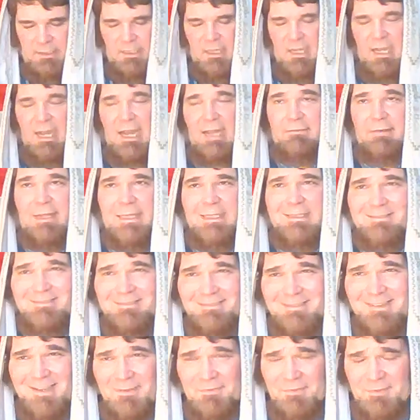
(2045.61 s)
uh I lack
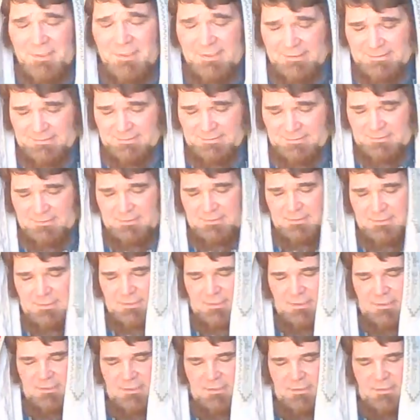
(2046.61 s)
nothing.
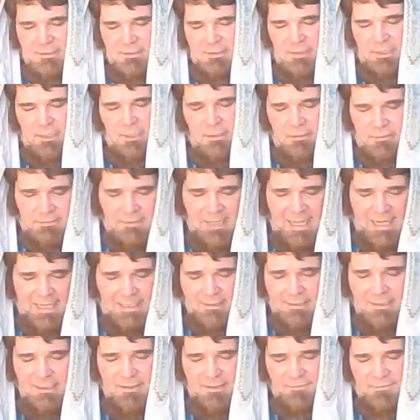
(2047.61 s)
You don't
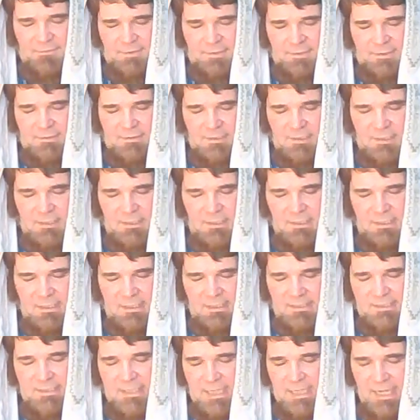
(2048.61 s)
lack nothing
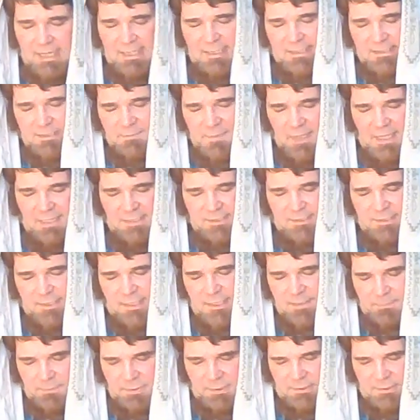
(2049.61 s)
because Yah is my
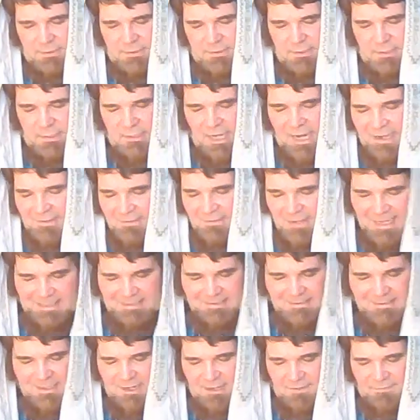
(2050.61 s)
shepherd. I
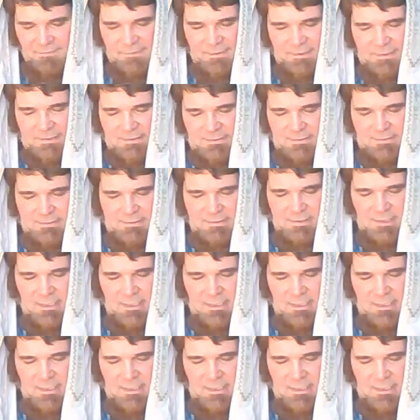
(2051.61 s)
lack nothing.